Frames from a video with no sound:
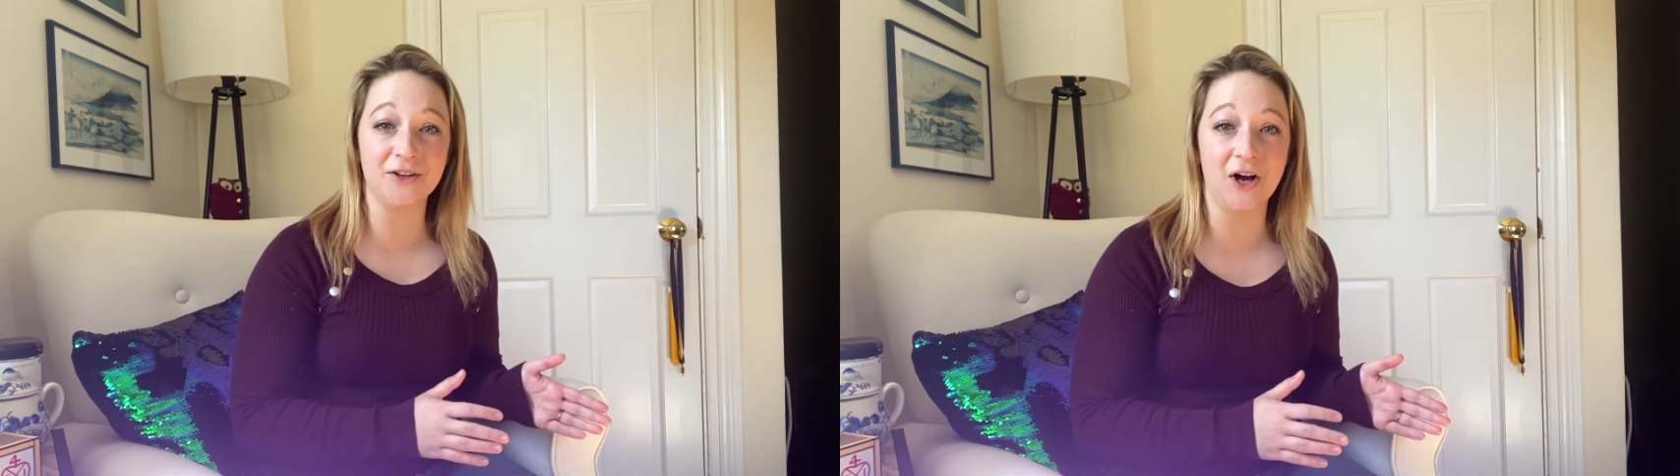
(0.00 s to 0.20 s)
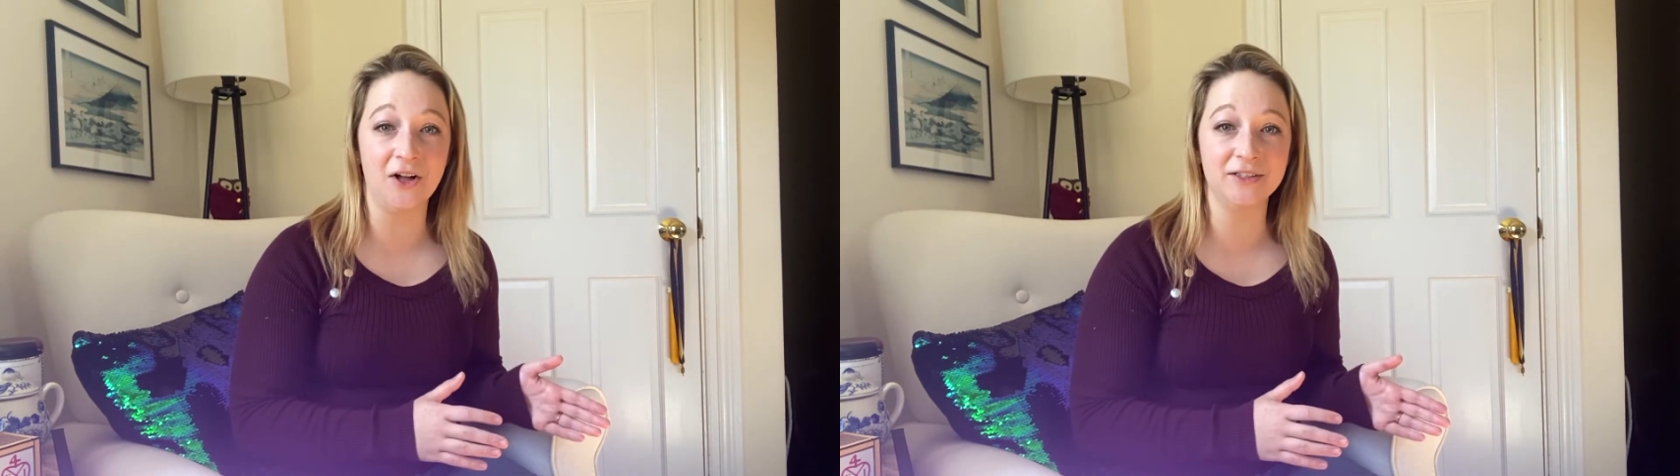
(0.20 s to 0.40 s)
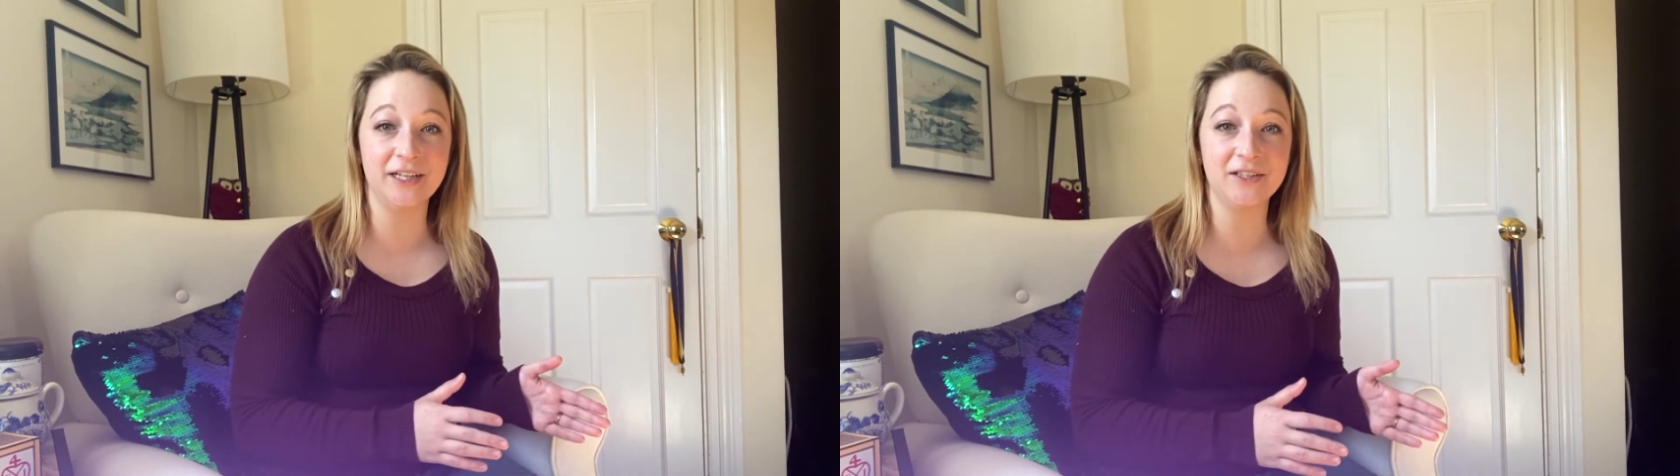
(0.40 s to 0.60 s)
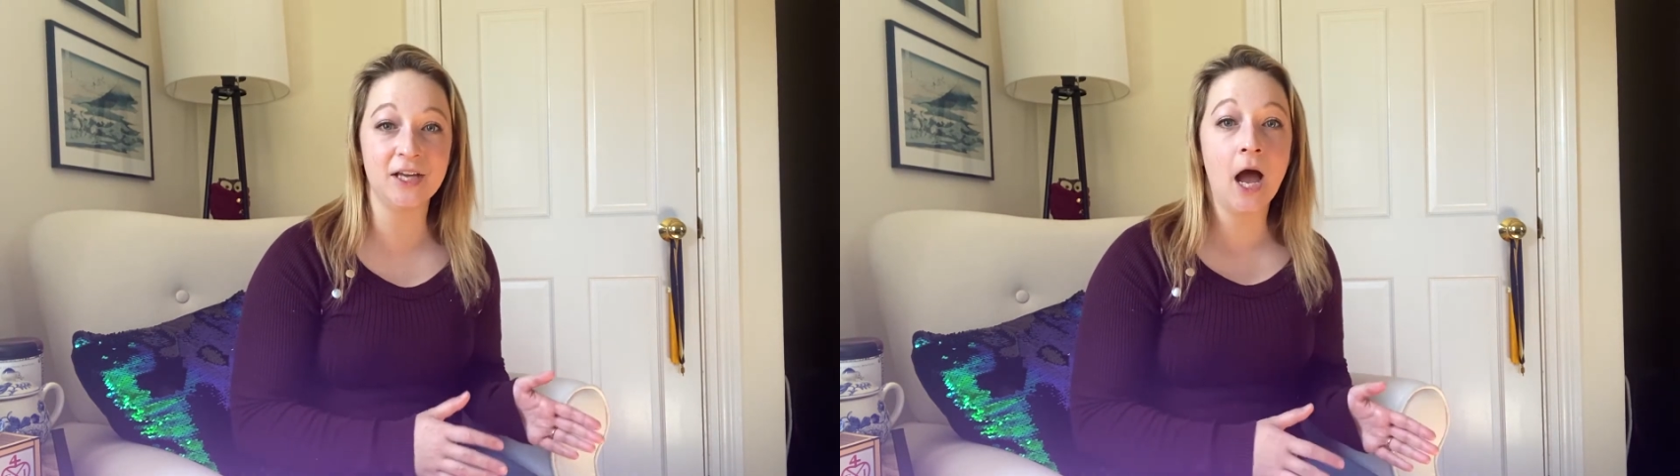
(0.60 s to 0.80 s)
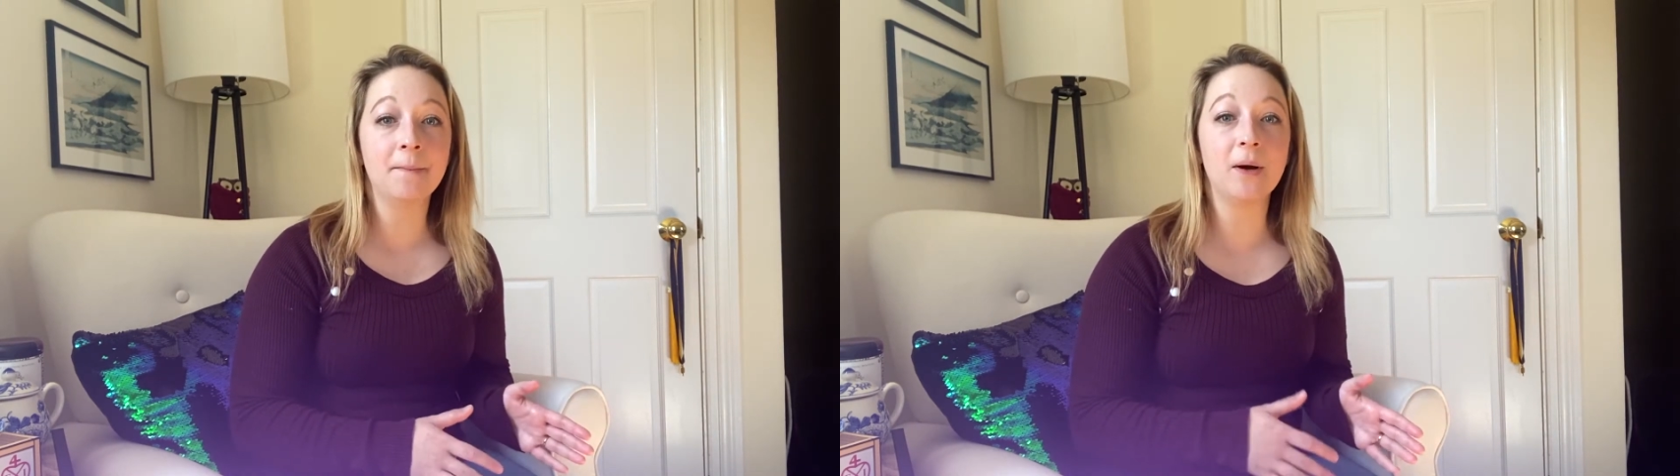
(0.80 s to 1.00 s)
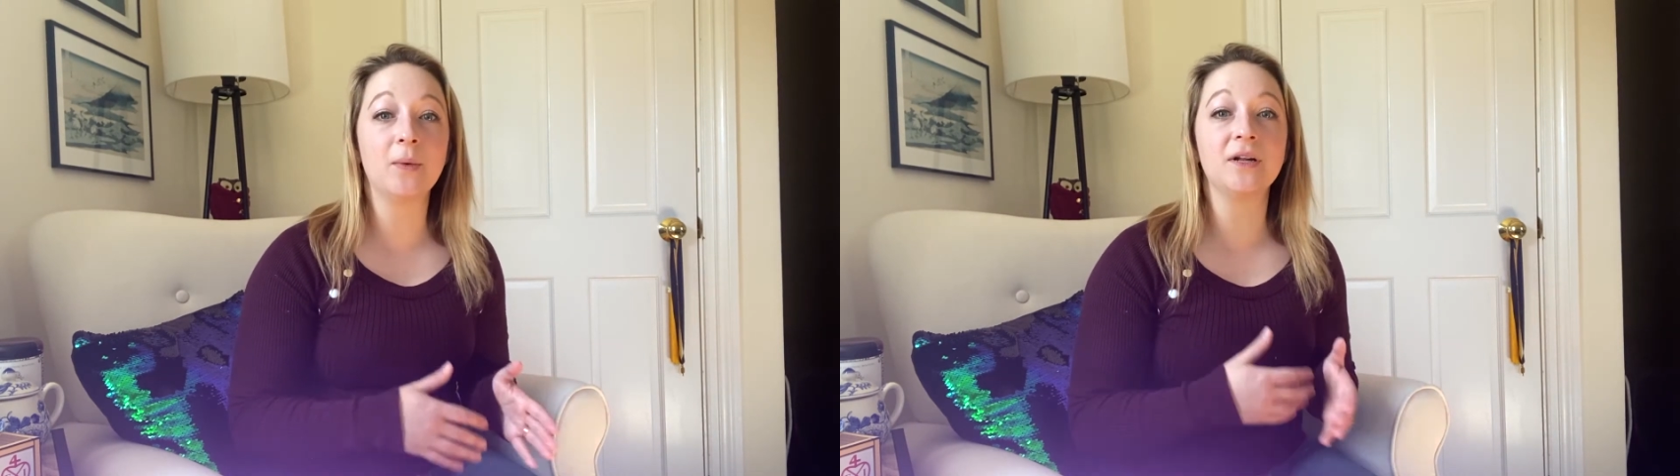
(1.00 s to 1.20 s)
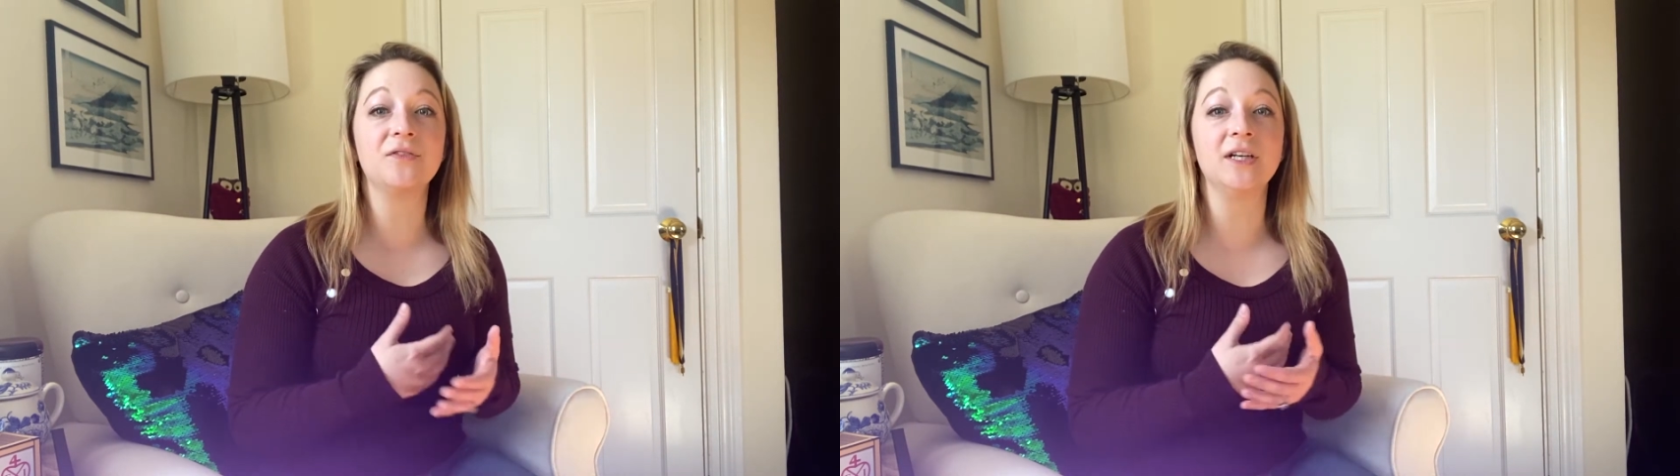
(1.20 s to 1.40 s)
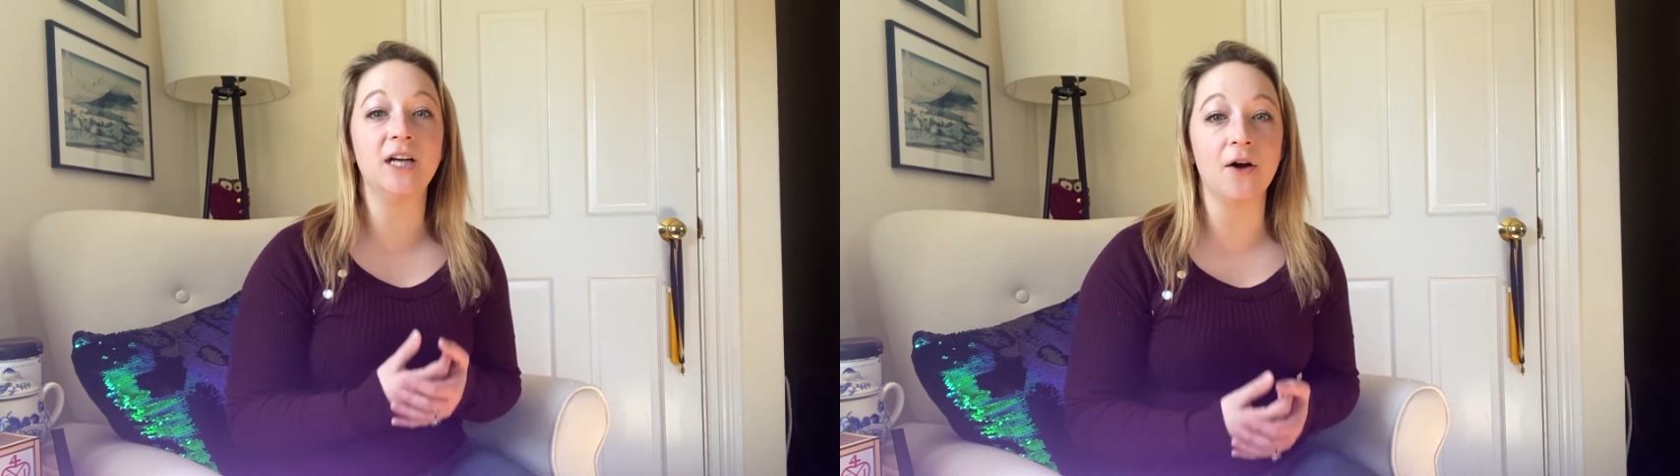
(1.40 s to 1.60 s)
the colonies by one of
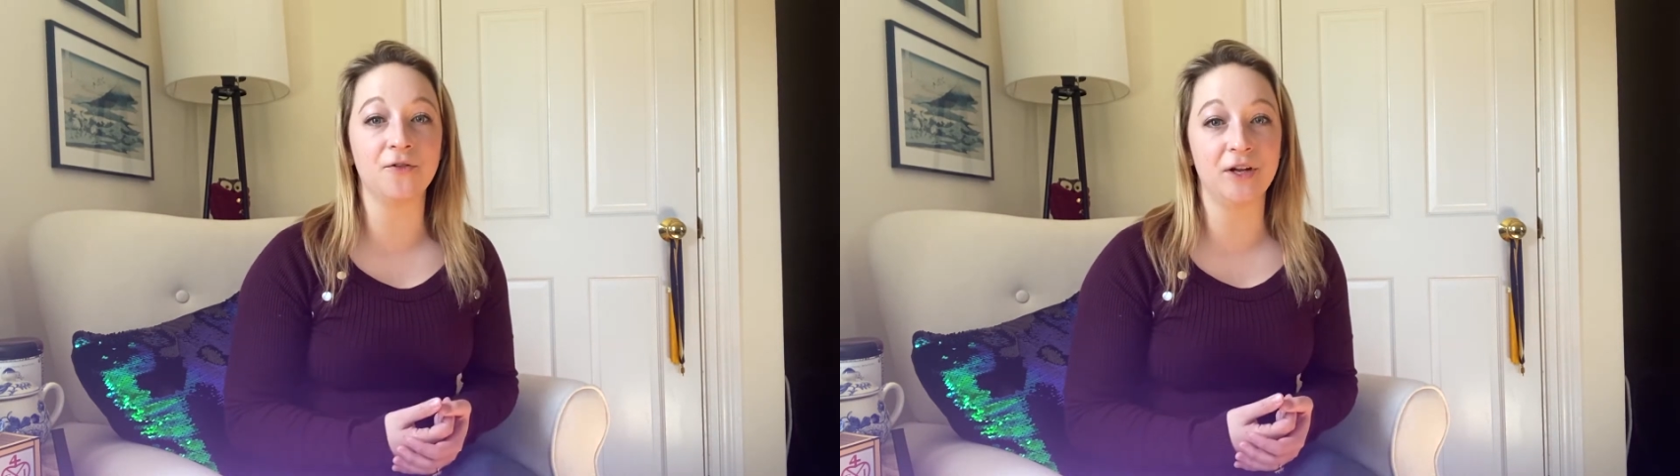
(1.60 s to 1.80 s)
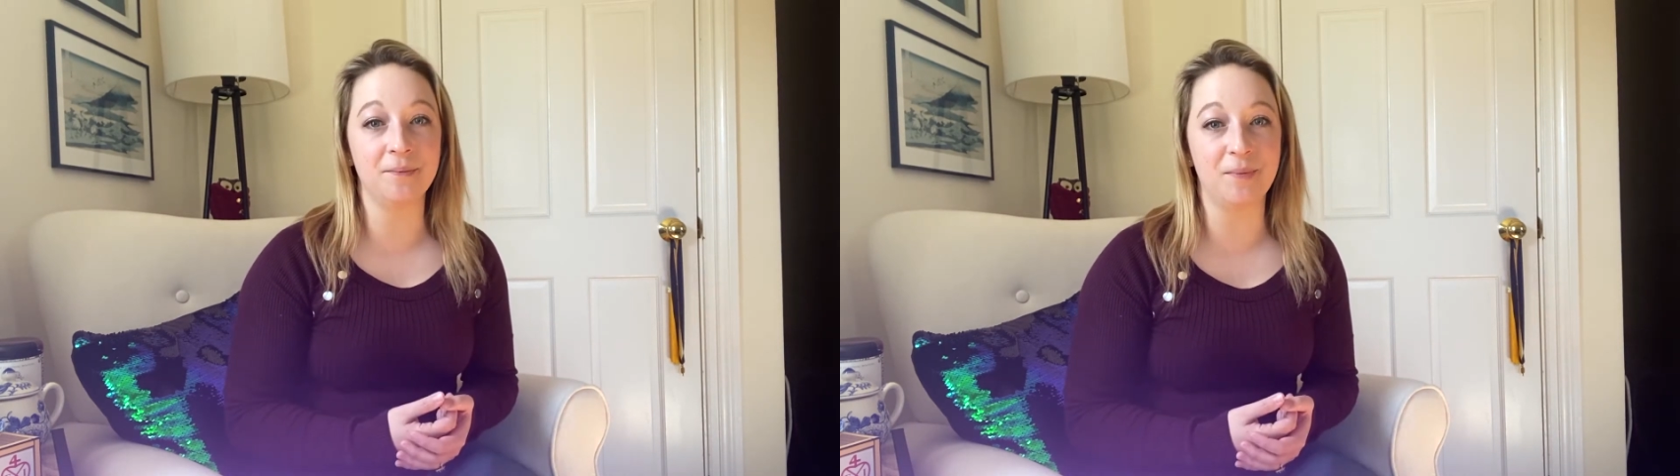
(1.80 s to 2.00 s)
the governing